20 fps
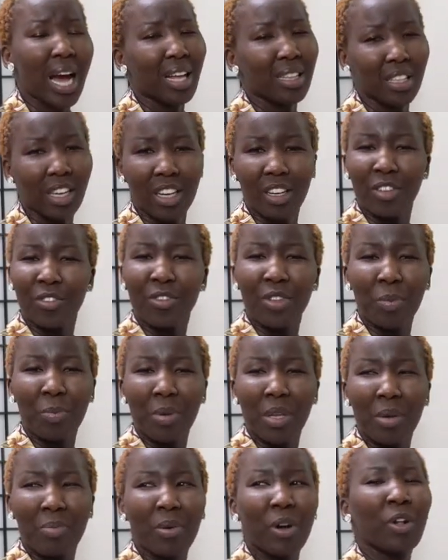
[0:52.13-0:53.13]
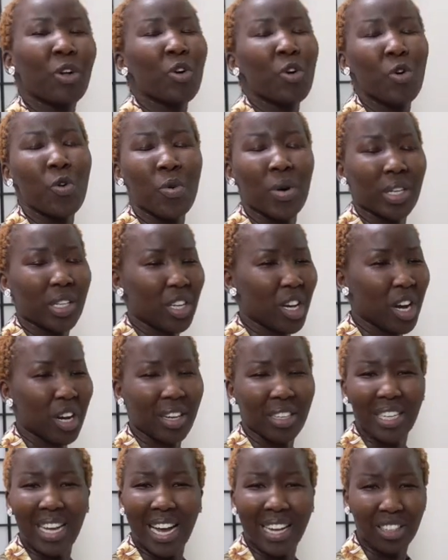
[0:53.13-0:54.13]
a lot of the people who were
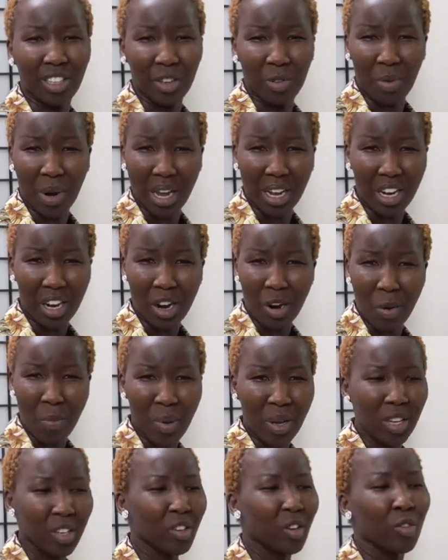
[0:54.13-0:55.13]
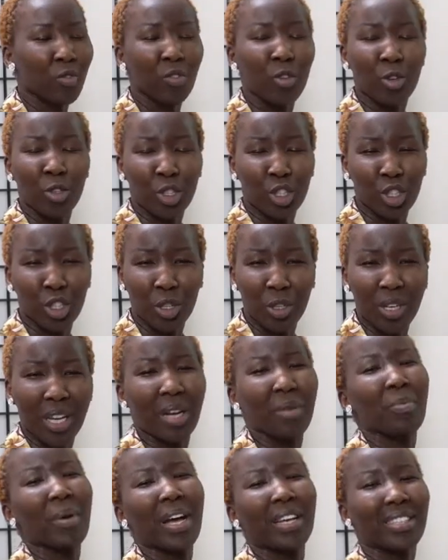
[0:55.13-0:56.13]
not at the red carpet, of course, showed
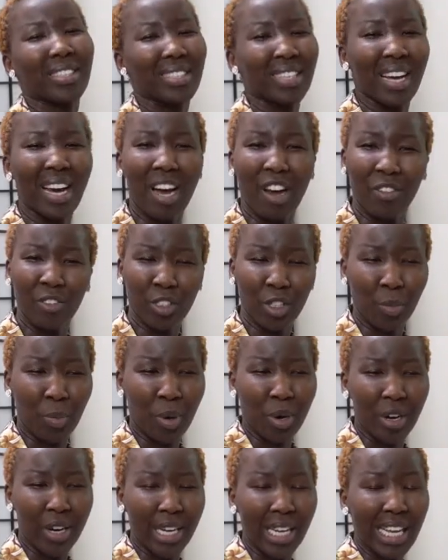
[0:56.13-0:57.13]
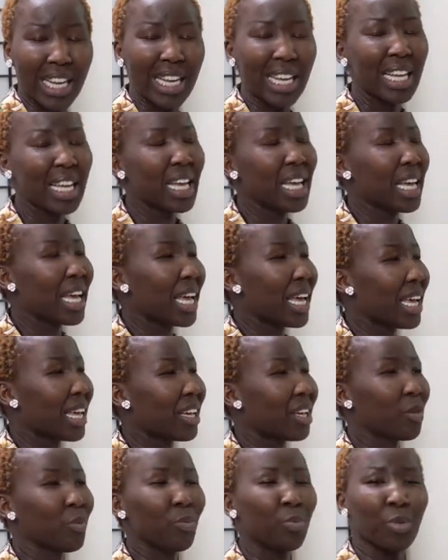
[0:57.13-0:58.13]
up at the after party,
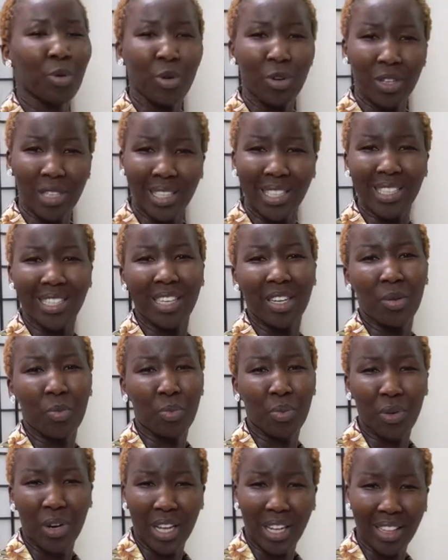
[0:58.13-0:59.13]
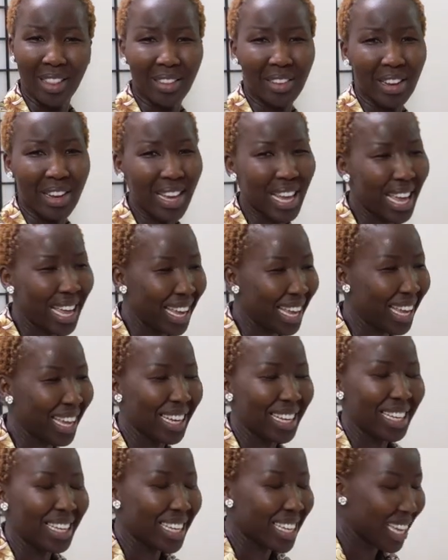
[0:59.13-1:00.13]
and boy, did they bring their
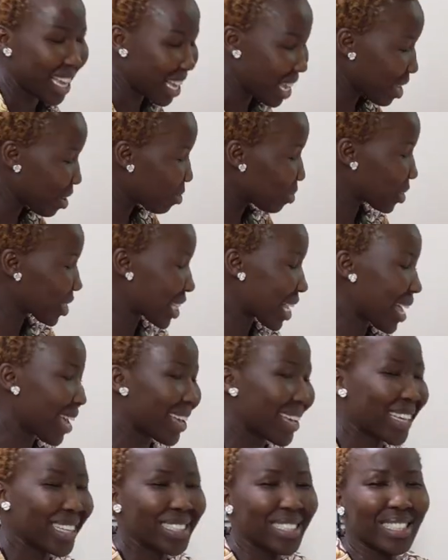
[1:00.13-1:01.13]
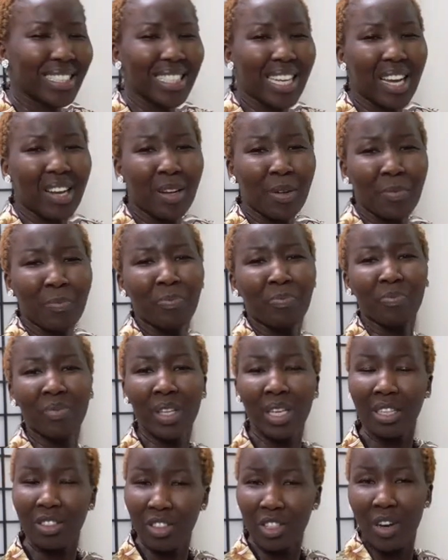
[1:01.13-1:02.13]
A games. And
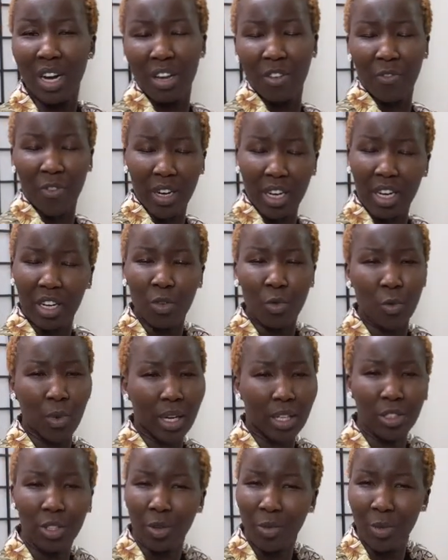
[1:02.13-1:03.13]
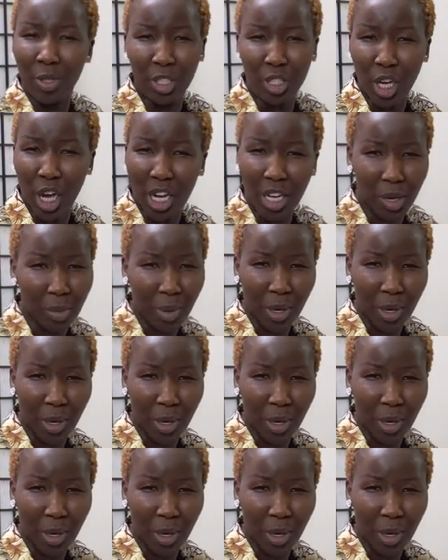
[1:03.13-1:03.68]
so I figured, why don't we talk